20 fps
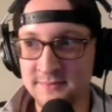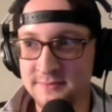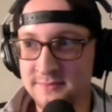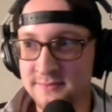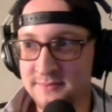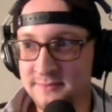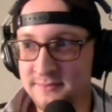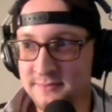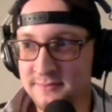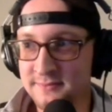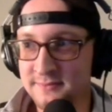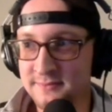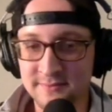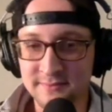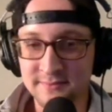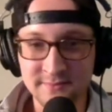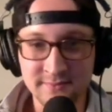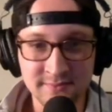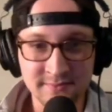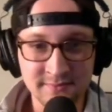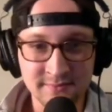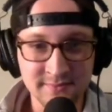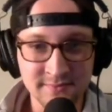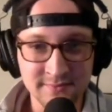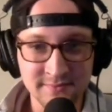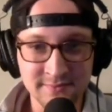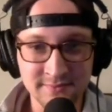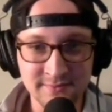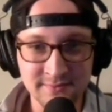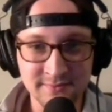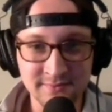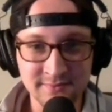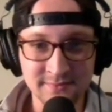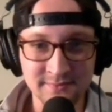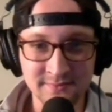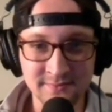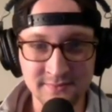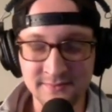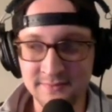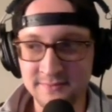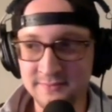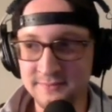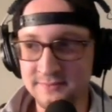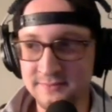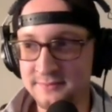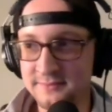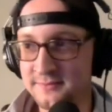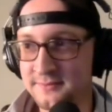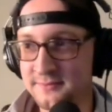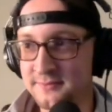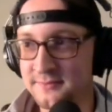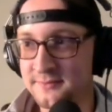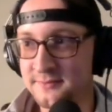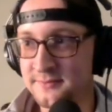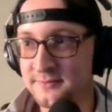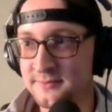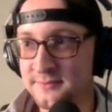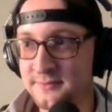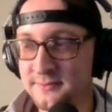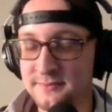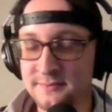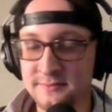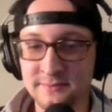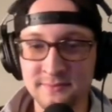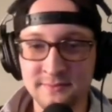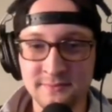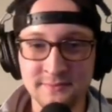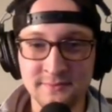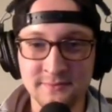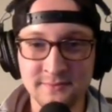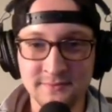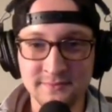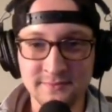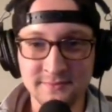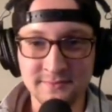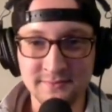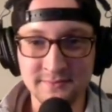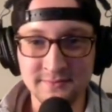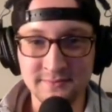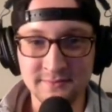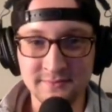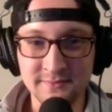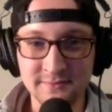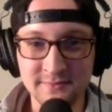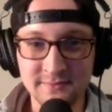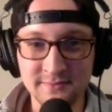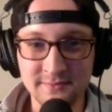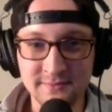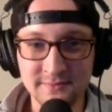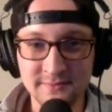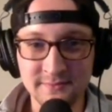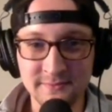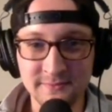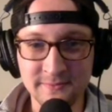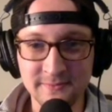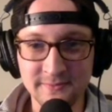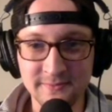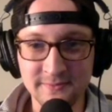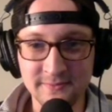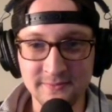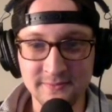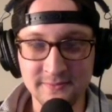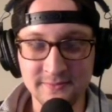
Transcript: The person shown says nothing.